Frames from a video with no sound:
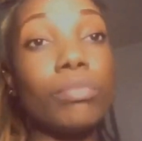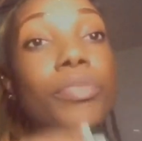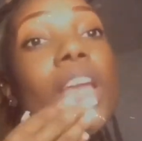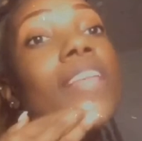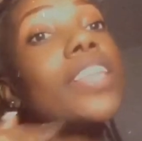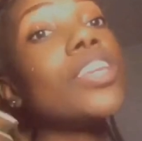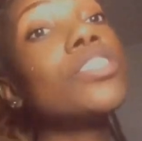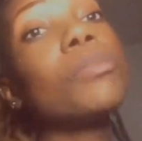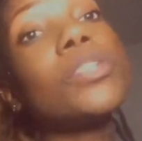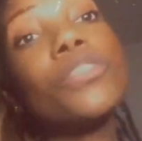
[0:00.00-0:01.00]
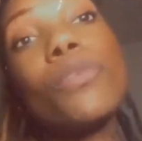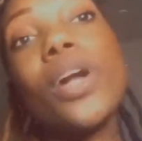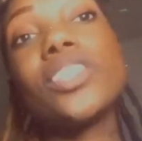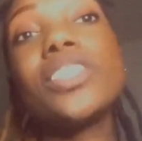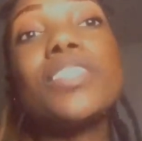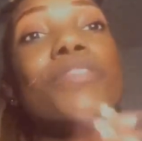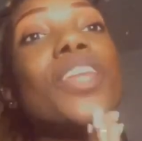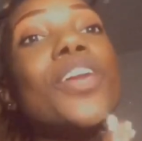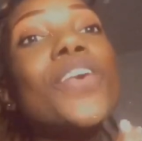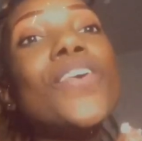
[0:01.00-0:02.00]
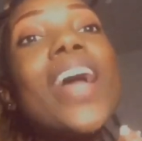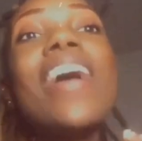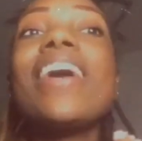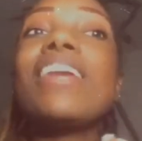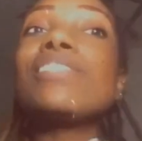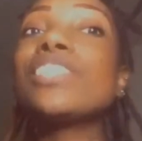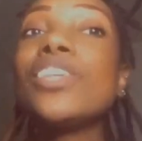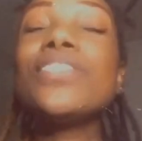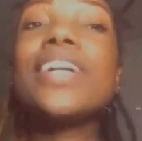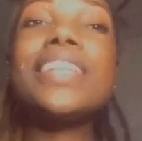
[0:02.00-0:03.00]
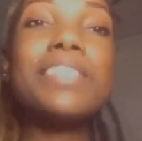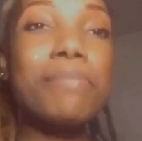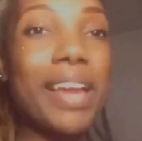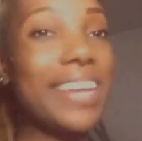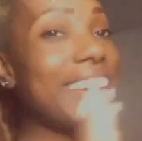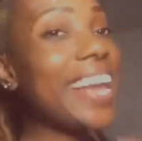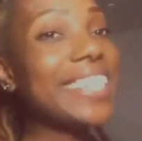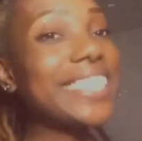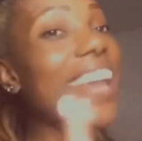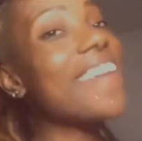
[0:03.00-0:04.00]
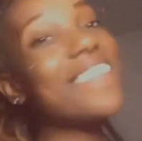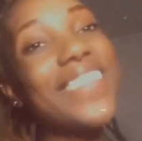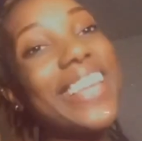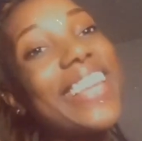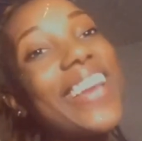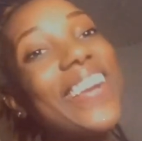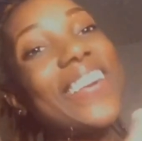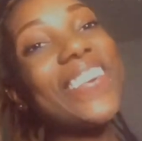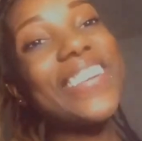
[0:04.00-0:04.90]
Thank you so much for watching this video, and I will see you guys in my next video.